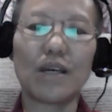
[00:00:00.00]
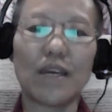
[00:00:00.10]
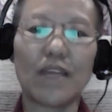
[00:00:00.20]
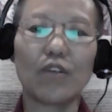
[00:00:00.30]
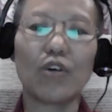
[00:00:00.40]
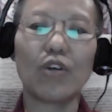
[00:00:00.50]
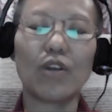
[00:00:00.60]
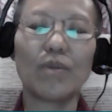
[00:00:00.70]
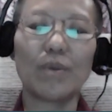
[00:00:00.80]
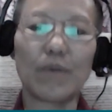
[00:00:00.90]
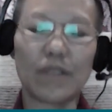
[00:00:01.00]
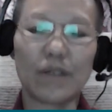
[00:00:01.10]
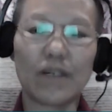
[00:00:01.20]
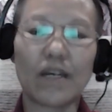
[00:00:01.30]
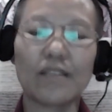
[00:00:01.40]
and all
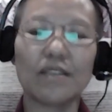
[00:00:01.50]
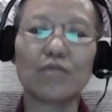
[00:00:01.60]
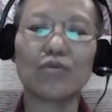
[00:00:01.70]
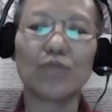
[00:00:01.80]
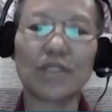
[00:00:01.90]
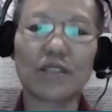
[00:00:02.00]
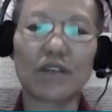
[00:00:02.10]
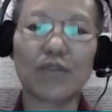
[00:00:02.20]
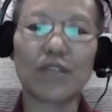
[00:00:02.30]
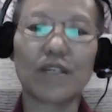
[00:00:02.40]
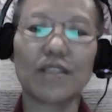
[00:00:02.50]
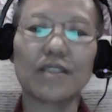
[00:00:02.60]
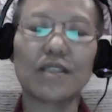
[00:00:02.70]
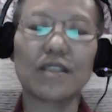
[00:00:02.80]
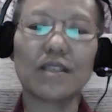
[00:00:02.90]
the others who are surrounding us.